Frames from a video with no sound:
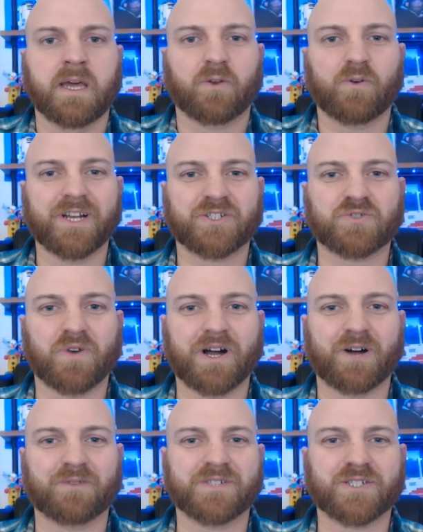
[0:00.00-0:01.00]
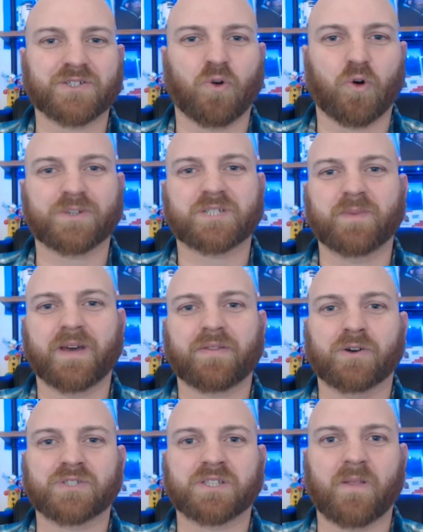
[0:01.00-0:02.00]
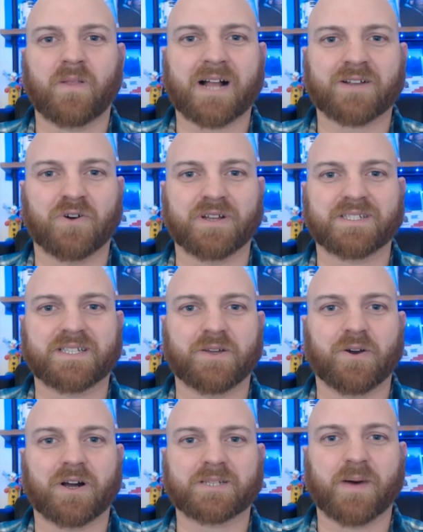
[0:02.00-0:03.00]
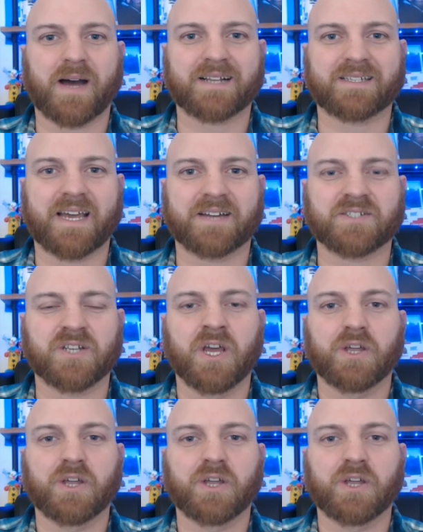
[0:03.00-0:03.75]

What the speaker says: Greetings, 12. This is Corbin Smith, host of the Locked On Seahawks podcast,